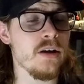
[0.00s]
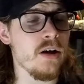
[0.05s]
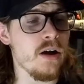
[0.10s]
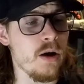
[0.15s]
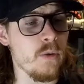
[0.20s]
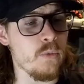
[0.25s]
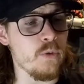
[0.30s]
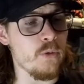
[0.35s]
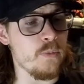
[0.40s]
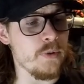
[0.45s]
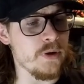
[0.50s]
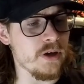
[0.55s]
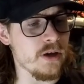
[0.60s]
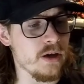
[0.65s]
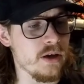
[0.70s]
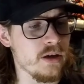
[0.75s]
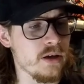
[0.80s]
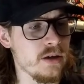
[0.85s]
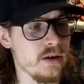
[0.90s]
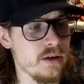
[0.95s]
I will be
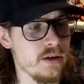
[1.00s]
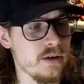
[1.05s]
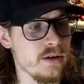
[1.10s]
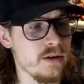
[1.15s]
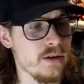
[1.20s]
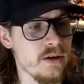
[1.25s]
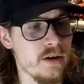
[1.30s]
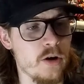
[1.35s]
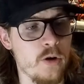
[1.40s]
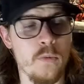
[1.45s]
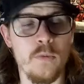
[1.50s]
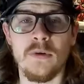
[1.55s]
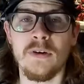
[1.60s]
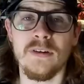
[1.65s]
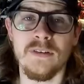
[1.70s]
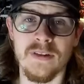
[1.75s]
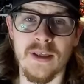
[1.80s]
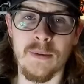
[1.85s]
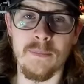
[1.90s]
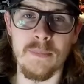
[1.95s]
uh,
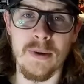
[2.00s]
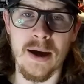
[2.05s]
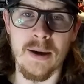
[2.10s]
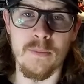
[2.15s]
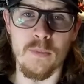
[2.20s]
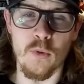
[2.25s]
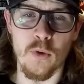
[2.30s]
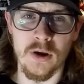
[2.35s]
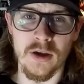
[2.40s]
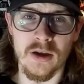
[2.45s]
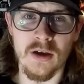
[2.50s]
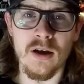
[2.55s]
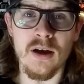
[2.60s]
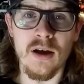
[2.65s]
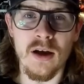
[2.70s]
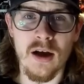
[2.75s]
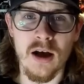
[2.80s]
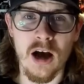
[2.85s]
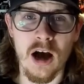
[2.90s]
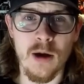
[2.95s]
opening that bad boy
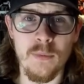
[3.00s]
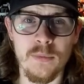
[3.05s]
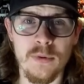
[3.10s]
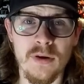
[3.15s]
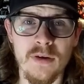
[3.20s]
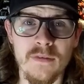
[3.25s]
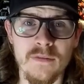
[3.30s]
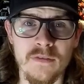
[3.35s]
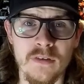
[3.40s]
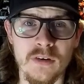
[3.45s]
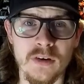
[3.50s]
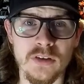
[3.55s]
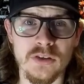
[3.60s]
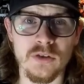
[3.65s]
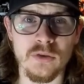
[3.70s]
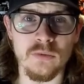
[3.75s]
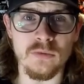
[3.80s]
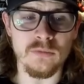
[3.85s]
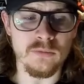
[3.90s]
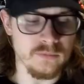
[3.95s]
up very
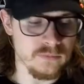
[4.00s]
soon.